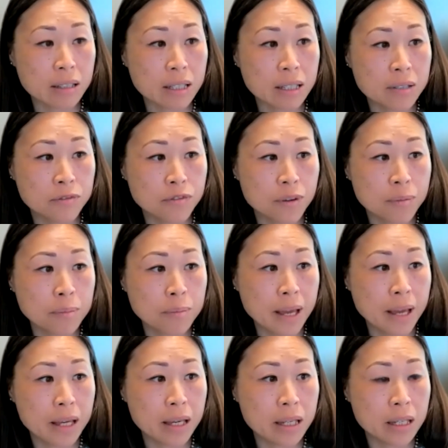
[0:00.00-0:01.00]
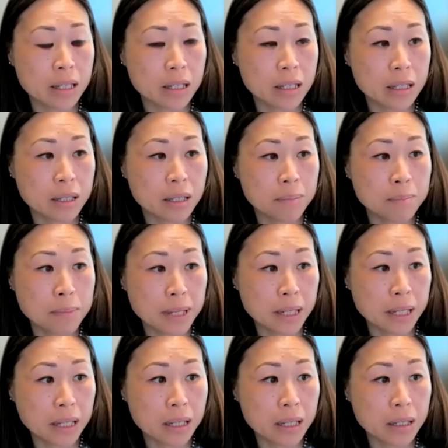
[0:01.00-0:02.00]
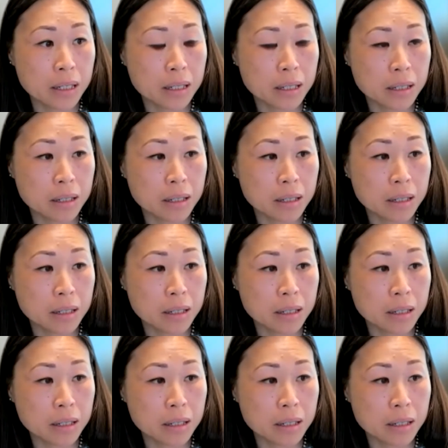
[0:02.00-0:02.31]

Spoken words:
it from a committee